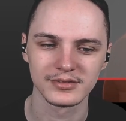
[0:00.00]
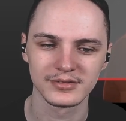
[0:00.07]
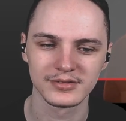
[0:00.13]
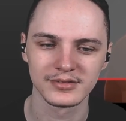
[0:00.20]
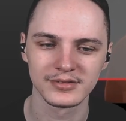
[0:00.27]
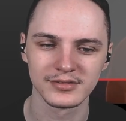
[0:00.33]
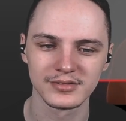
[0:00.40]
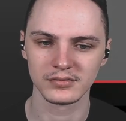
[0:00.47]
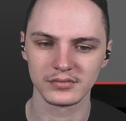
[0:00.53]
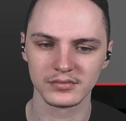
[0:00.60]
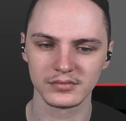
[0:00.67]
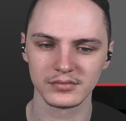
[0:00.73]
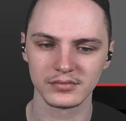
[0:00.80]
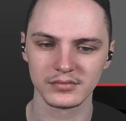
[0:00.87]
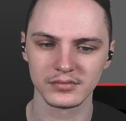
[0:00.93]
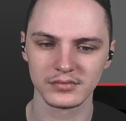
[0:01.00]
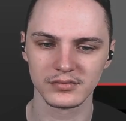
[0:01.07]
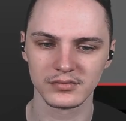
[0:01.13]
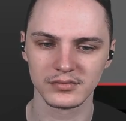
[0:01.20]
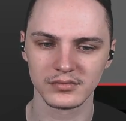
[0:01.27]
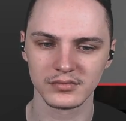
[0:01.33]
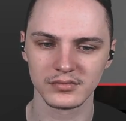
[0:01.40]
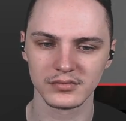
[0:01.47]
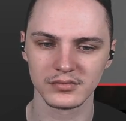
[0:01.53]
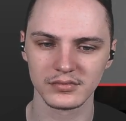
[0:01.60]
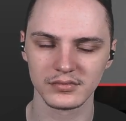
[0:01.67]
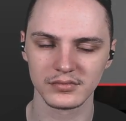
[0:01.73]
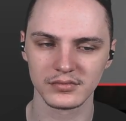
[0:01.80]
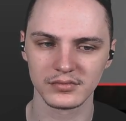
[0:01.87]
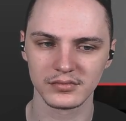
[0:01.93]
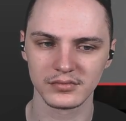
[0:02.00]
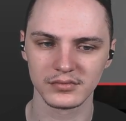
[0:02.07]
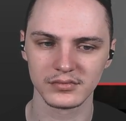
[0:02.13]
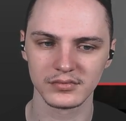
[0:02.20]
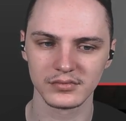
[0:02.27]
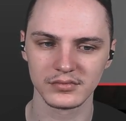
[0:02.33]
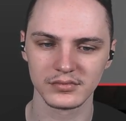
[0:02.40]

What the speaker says: Nobody speaks.